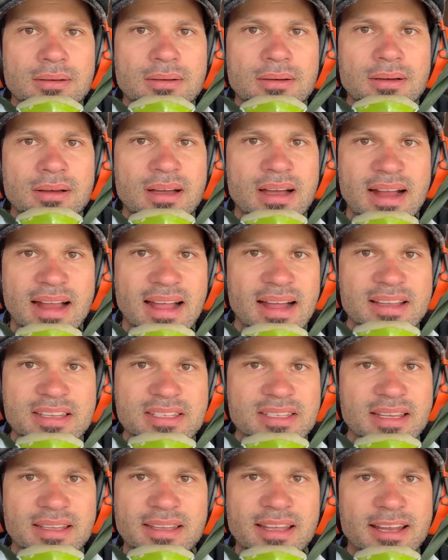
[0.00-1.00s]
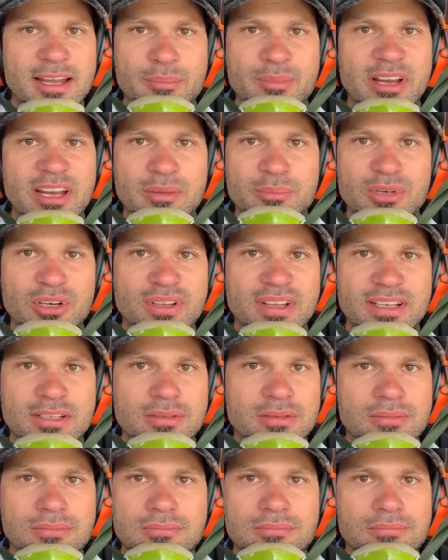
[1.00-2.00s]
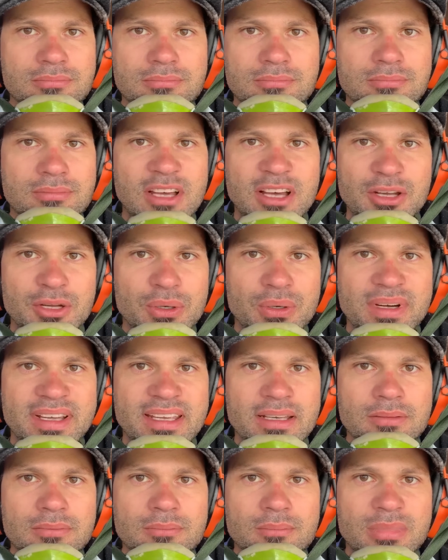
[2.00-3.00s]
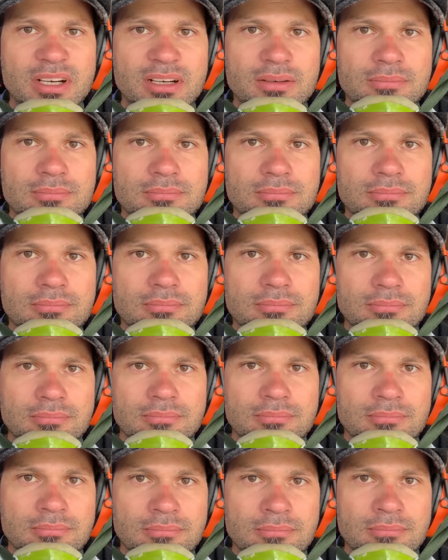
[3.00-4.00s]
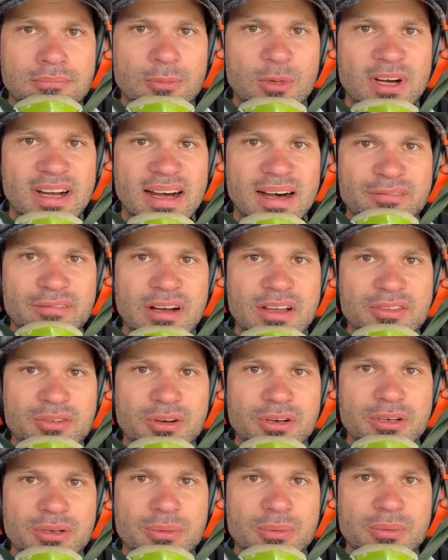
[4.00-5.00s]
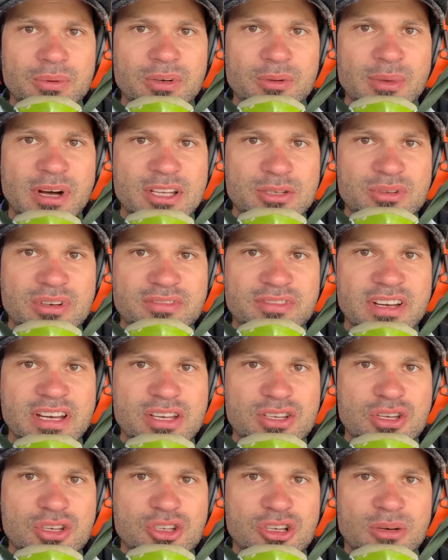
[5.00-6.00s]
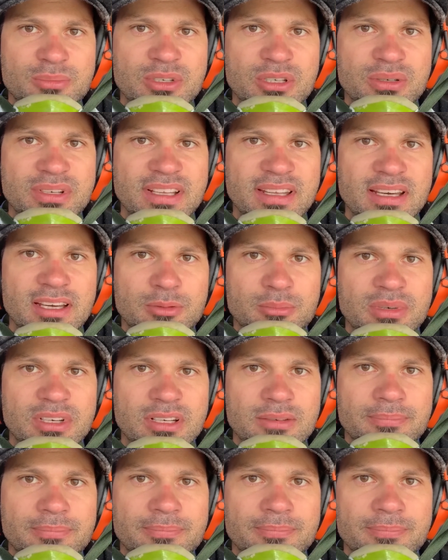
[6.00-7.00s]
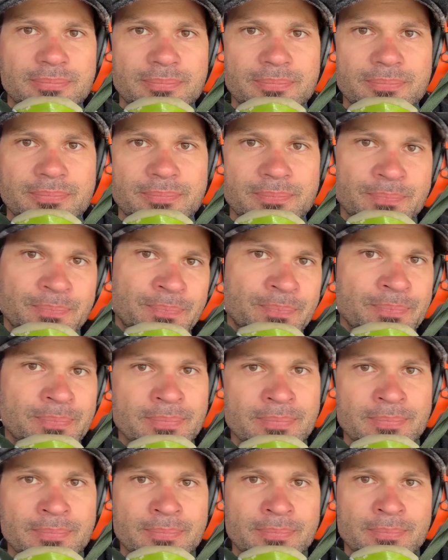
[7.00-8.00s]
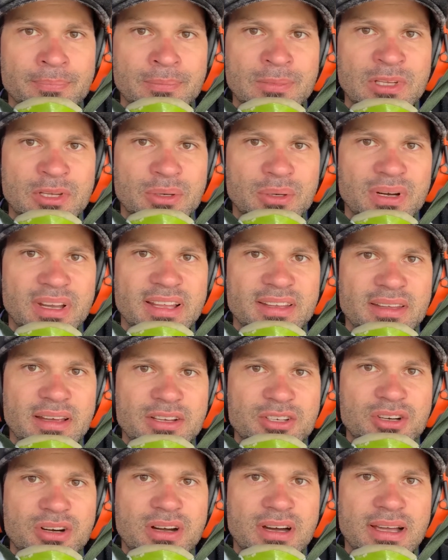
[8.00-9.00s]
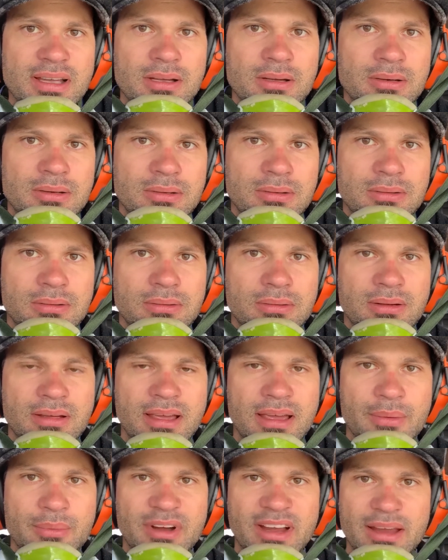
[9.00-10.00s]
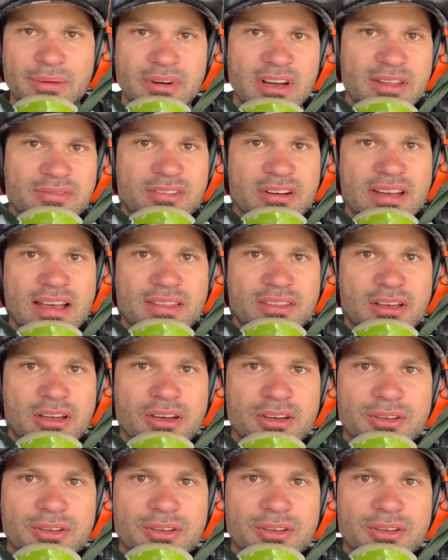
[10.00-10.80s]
I can't set that up anymore, that's annoying, but we're halfway through. We might as well finish the job doing that, but we'll let that dry and we'll get ready for another coat.